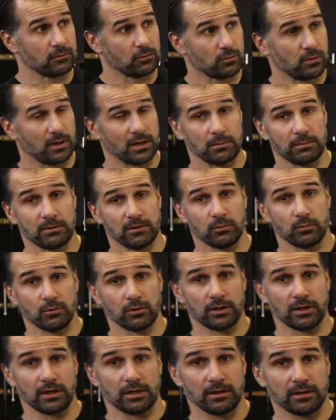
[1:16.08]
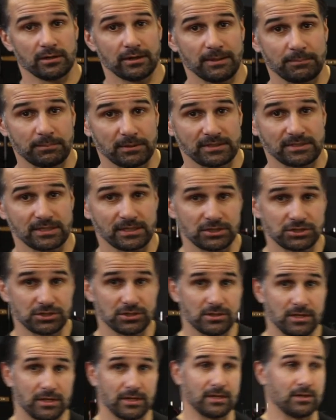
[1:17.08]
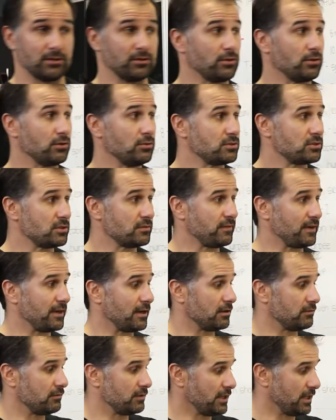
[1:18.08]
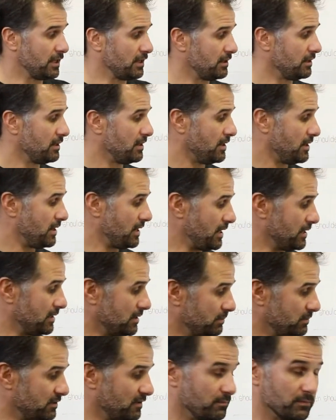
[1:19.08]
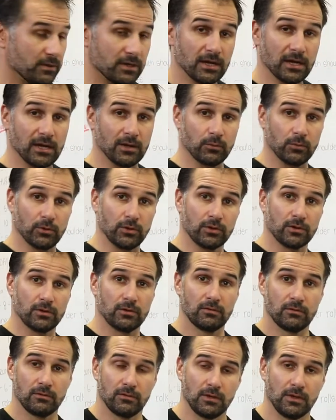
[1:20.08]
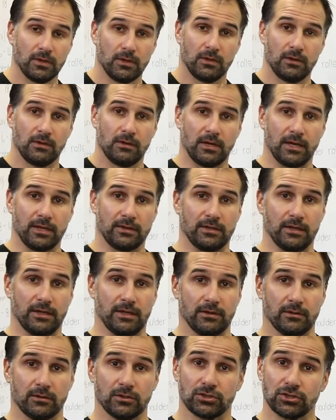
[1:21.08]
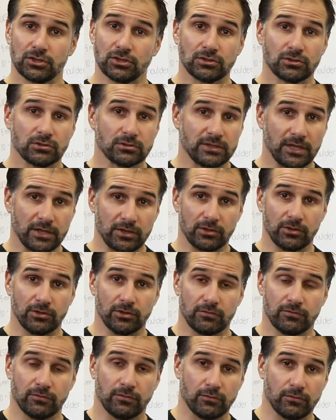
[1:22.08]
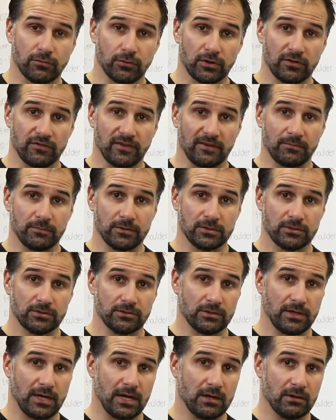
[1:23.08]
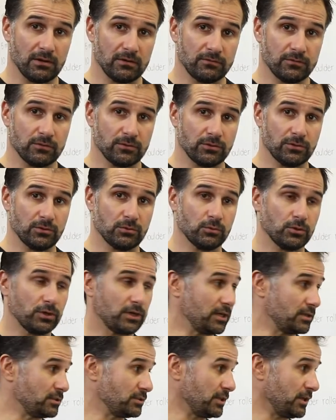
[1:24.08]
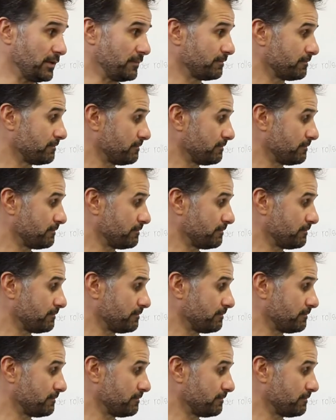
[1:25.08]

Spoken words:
Quite a bit of work in hip extension and getting the glutes to fire over here, and a bit of midline work at the end. It should still take you a good 45 minutes to an hour for your workout today.